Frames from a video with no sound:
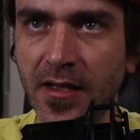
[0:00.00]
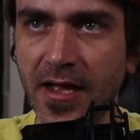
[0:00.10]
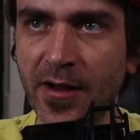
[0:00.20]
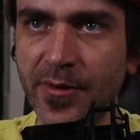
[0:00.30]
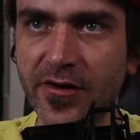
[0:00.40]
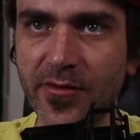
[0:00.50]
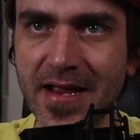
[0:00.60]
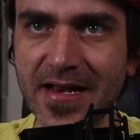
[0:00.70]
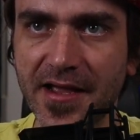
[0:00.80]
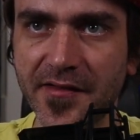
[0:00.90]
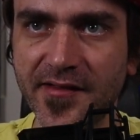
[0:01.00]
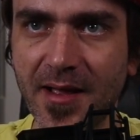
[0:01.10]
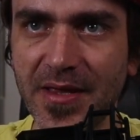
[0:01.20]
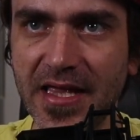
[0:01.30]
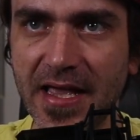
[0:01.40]
And I want to create like a
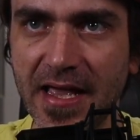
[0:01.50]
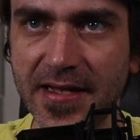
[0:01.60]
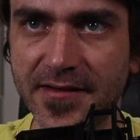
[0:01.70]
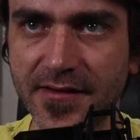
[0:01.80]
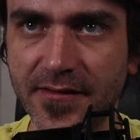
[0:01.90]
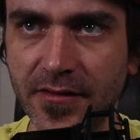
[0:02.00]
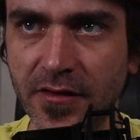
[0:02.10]
subby hit.